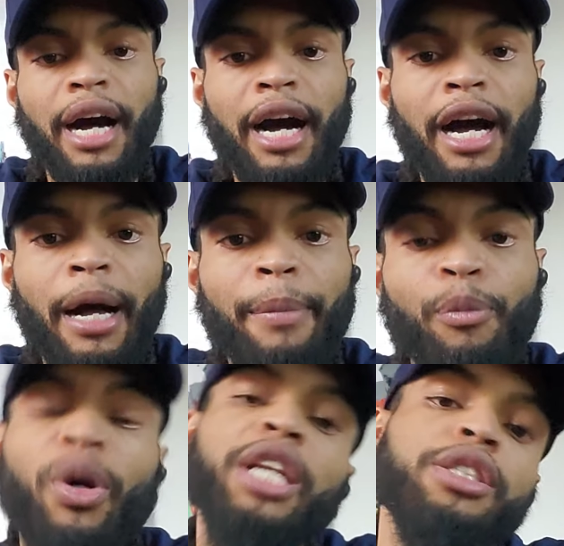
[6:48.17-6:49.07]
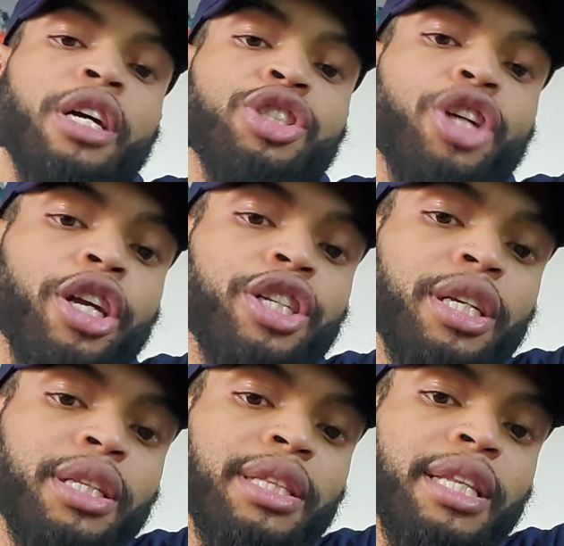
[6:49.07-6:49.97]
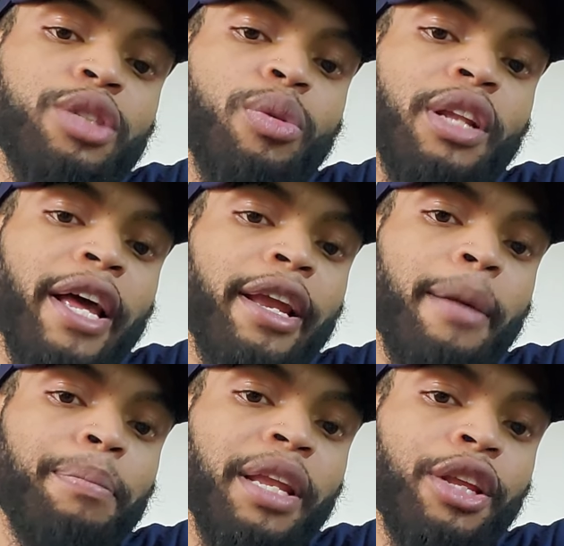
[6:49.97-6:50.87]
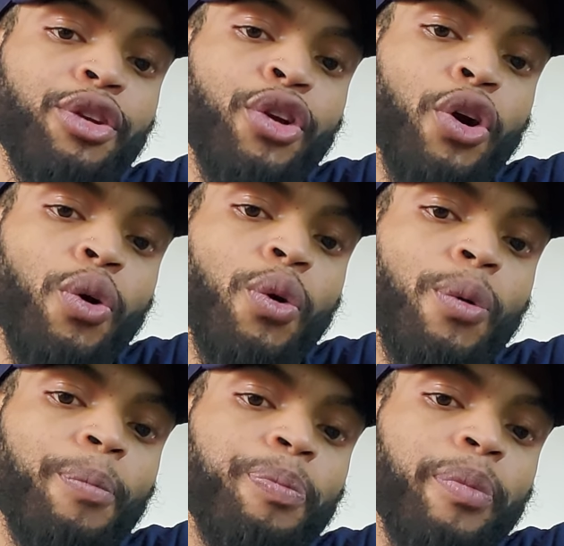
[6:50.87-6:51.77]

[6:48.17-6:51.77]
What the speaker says: When it's done charging, this will light up, letting you know